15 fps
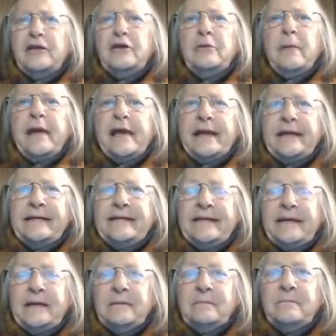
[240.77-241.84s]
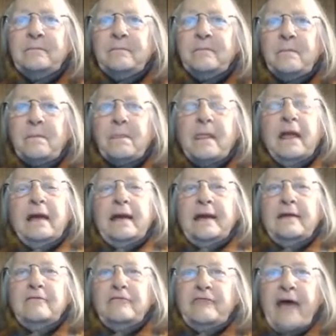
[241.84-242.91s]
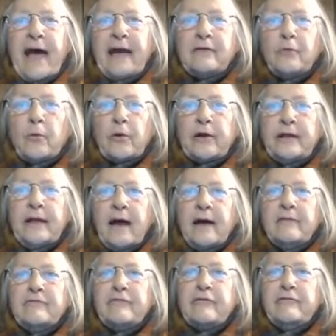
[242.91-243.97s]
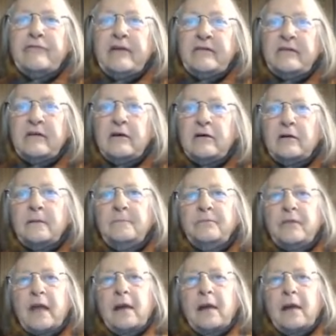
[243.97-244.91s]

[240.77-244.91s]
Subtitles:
humanity. In fact, were it not for physical